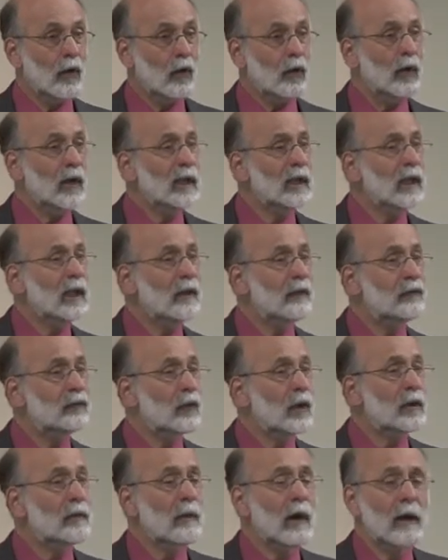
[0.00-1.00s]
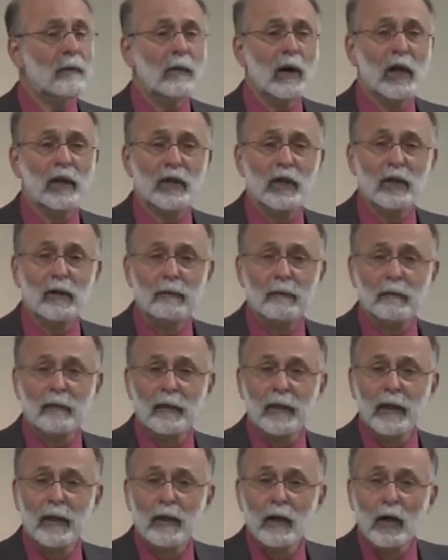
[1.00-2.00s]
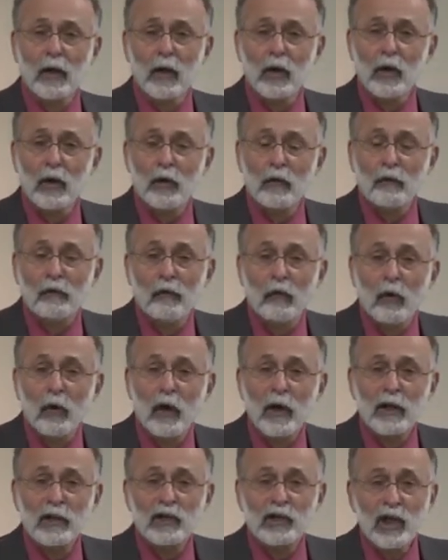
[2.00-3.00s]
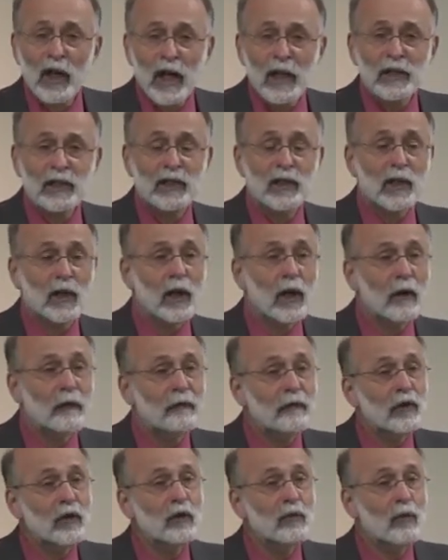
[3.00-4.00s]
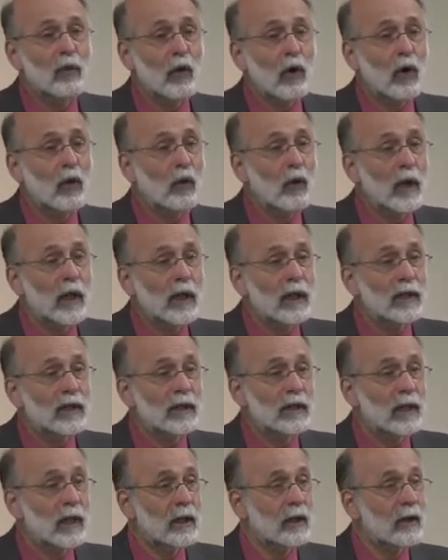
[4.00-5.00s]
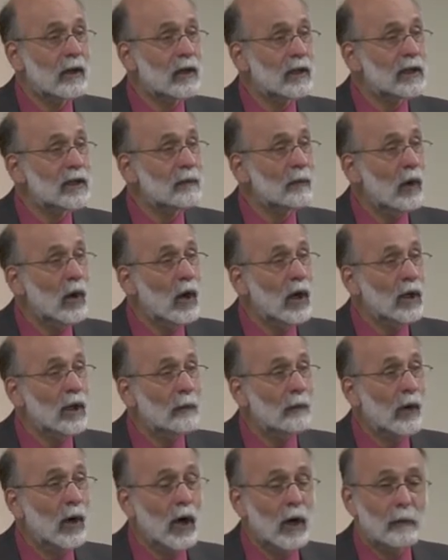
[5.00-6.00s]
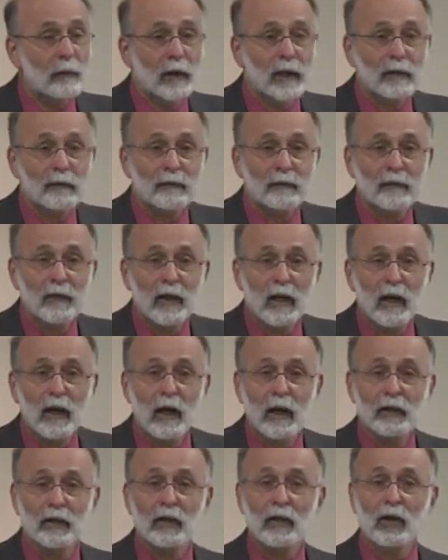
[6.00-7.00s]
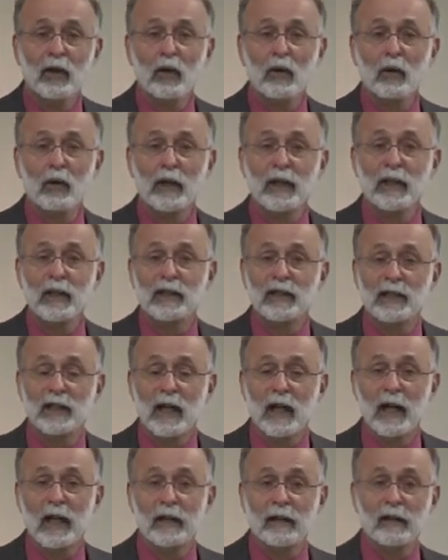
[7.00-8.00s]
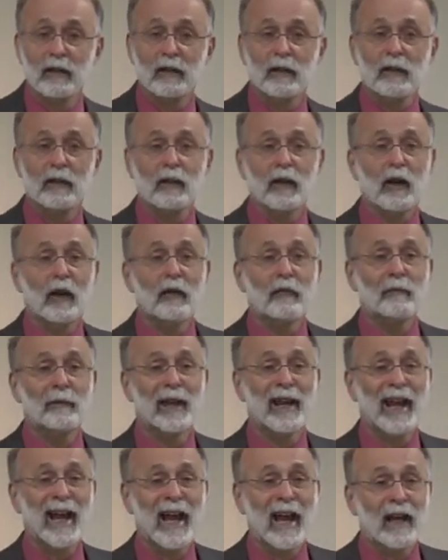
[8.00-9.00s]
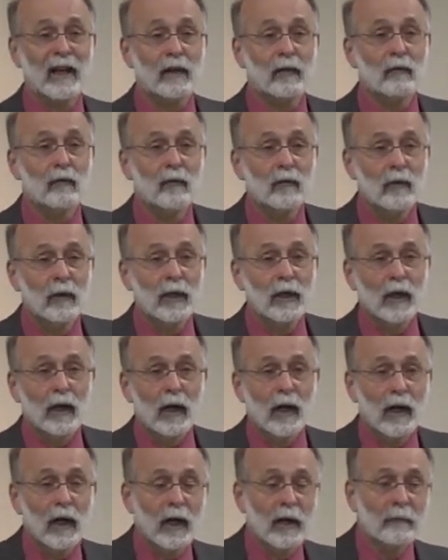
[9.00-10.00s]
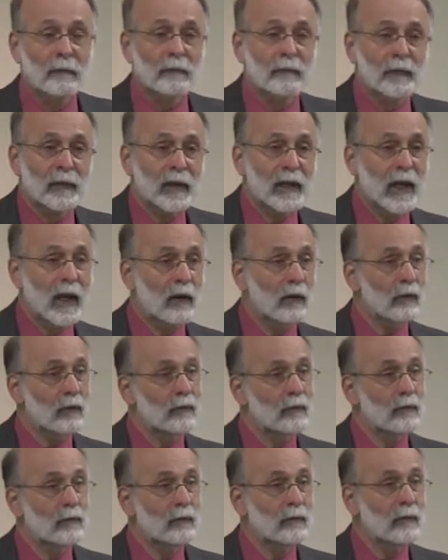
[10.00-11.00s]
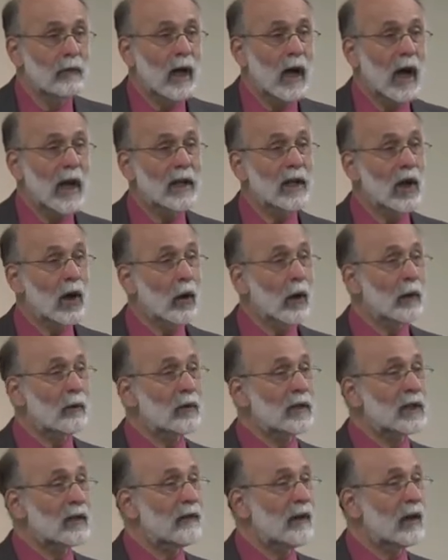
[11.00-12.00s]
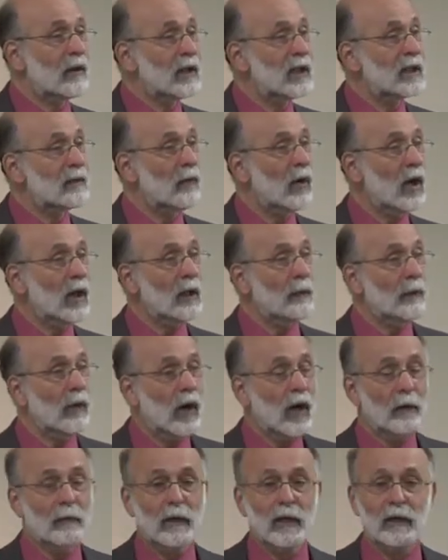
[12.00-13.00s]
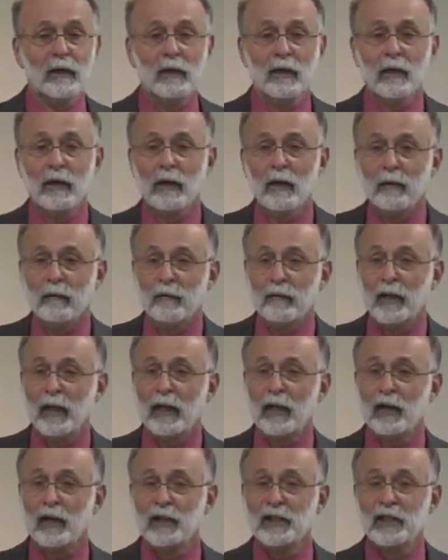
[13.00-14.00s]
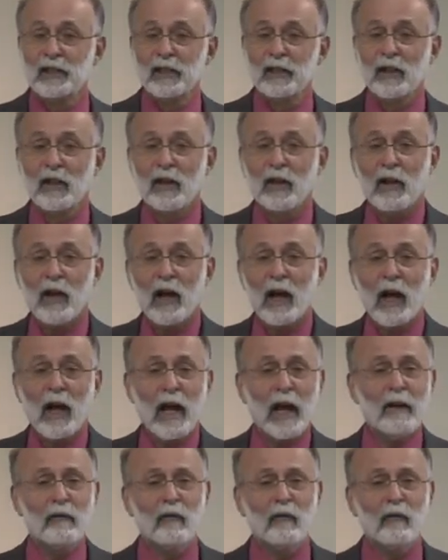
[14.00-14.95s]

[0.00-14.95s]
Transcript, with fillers: We lived with my mother for just a few more weeks in our small apartment on the Lower East Side of Manhattan. Uh, now, I know it was a very small apartment because I